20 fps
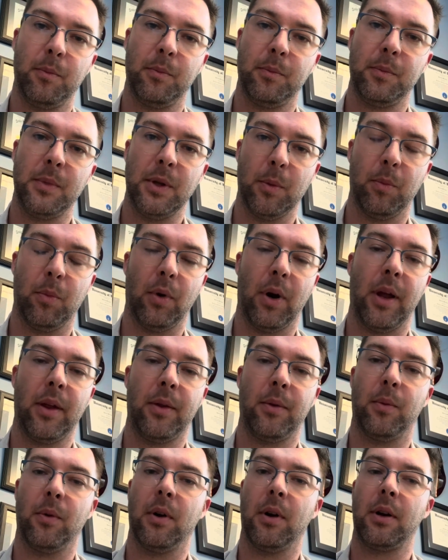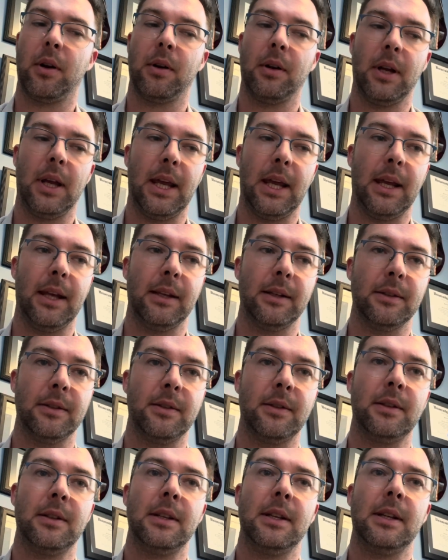your breath work, and
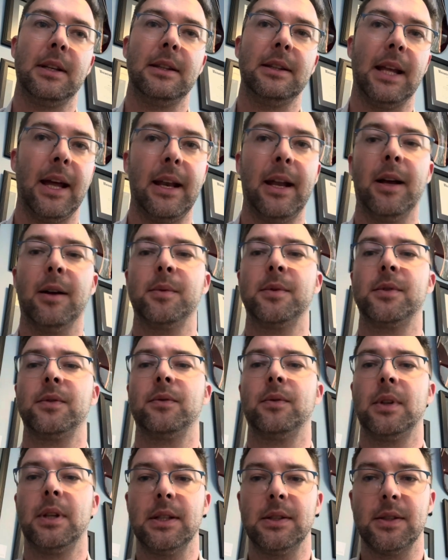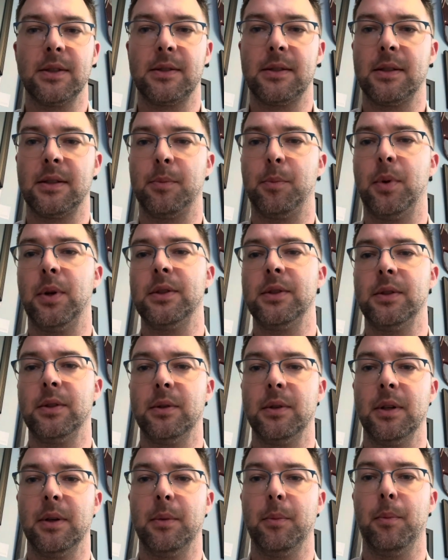that helps really just to put
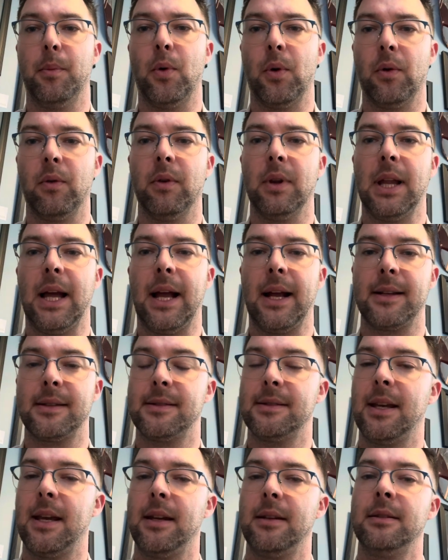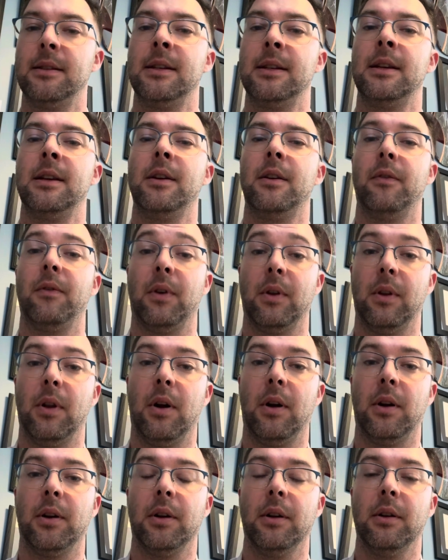you in a more relaxed state for
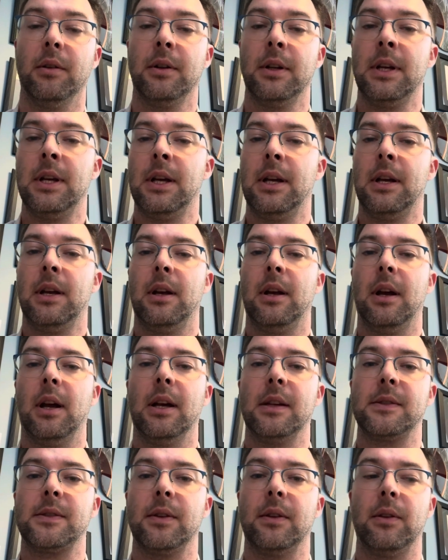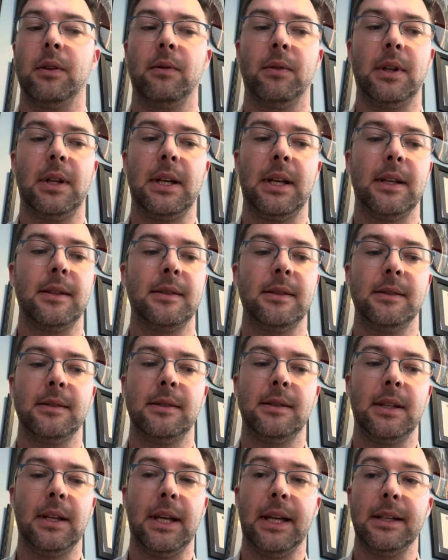longer. So there really
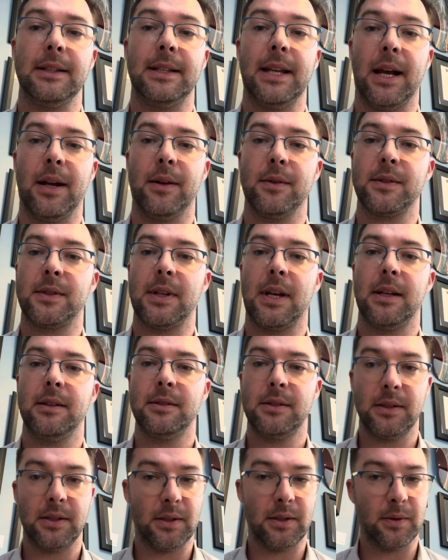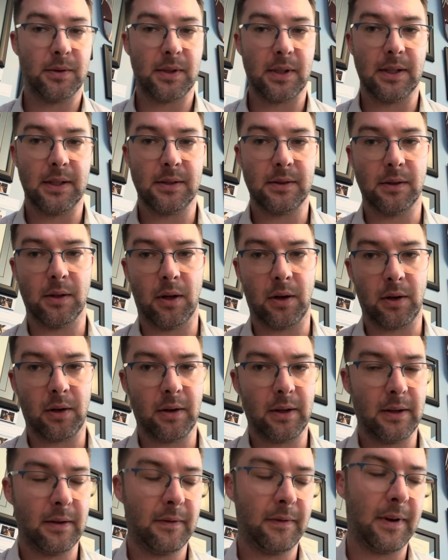isn't a downside to using this longer
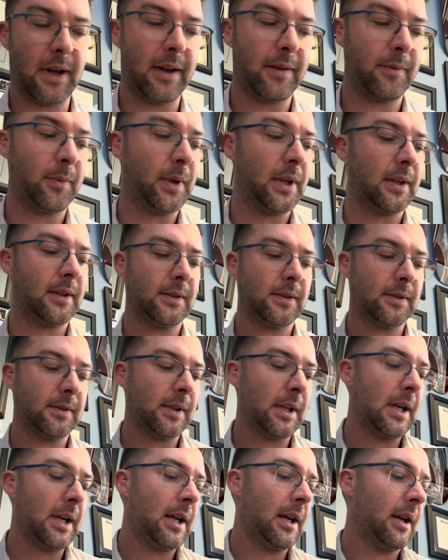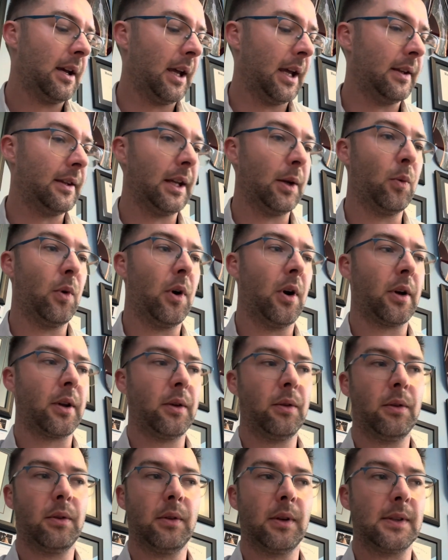than the 5 minutes, and they walk
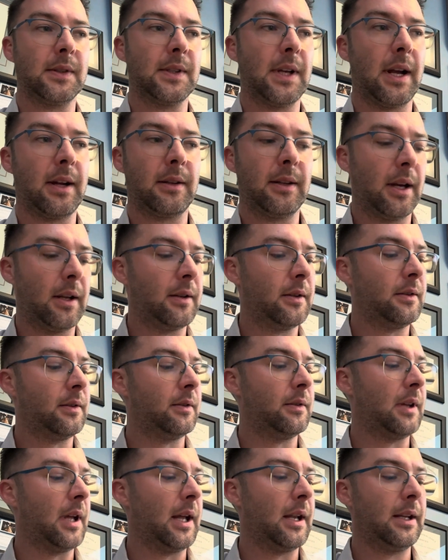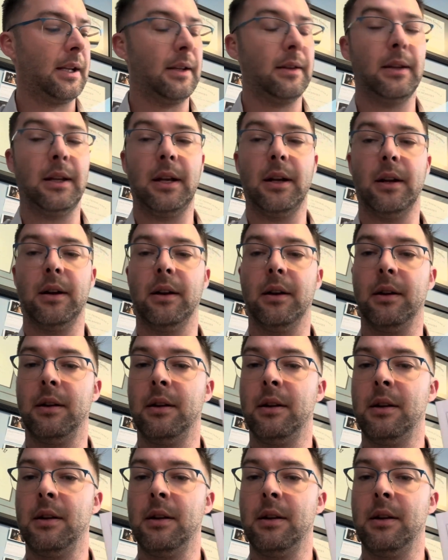you through exactly how to do that in their